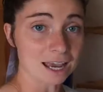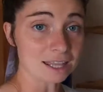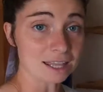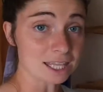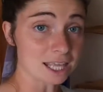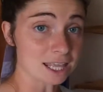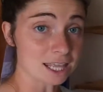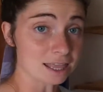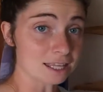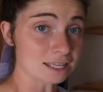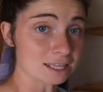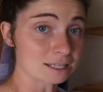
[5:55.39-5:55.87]
And
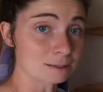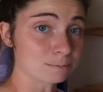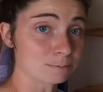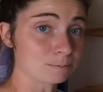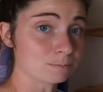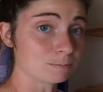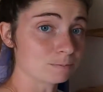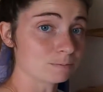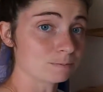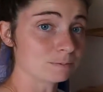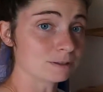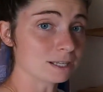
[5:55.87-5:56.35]
then this
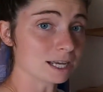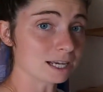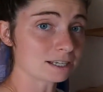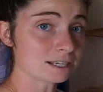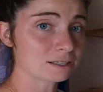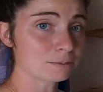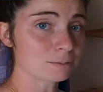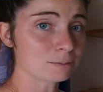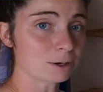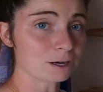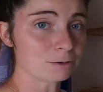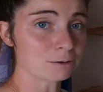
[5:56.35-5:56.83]

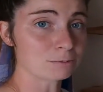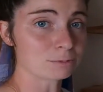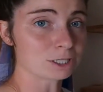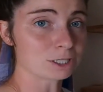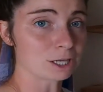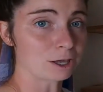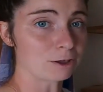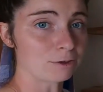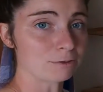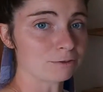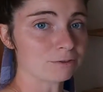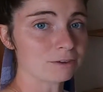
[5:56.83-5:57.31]
next to bottom
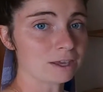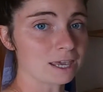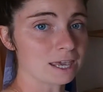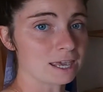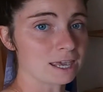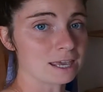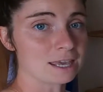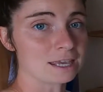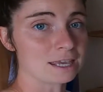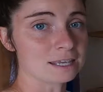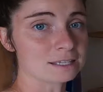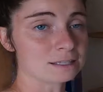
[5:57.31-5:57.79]
shelf
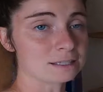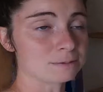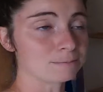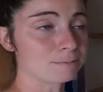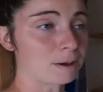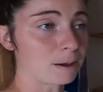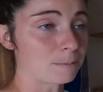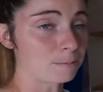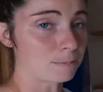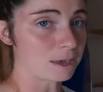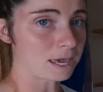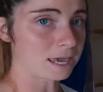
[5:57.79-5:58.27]
is
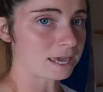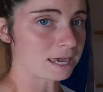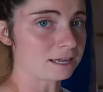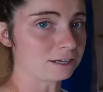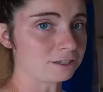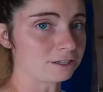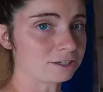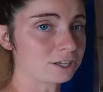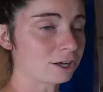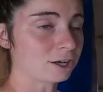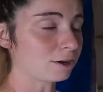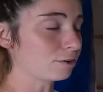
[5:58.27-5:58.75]
my
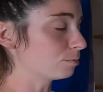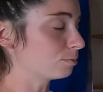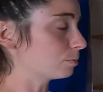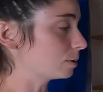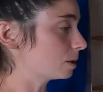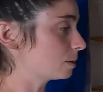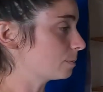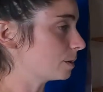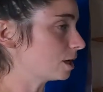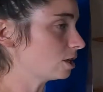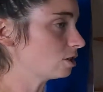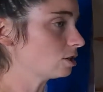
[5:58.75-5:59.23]
baking shelf
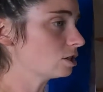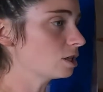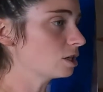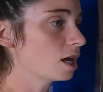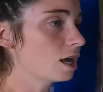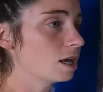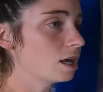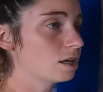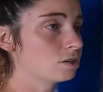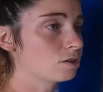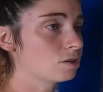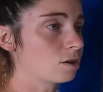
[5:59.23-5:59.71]
pretty much.
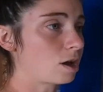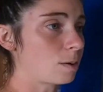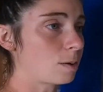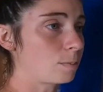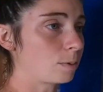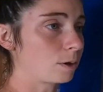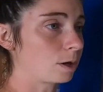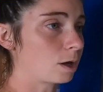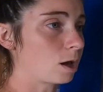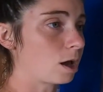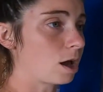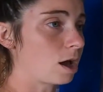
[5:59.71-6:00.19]
So I
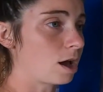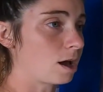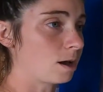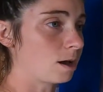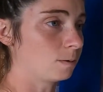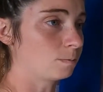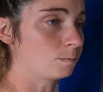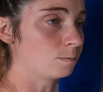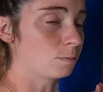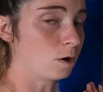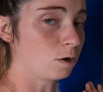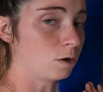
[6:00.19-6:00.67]
put
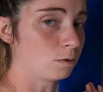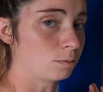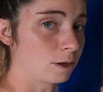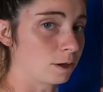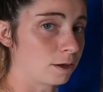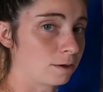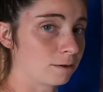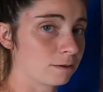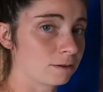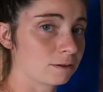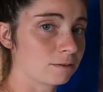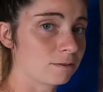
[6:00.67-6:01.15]
all
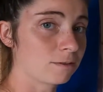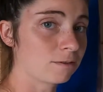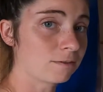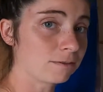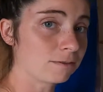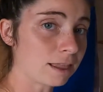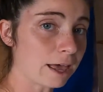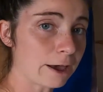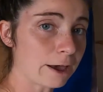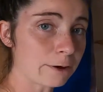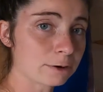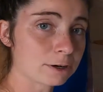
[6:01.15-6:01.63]
my
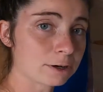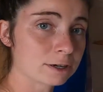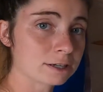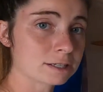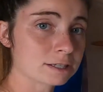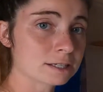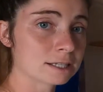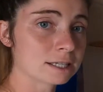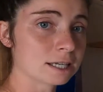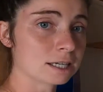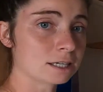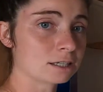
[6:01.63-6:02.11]

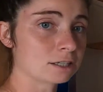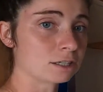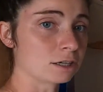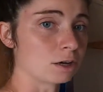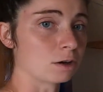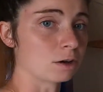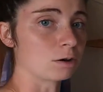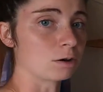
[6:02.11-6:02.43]
flours, so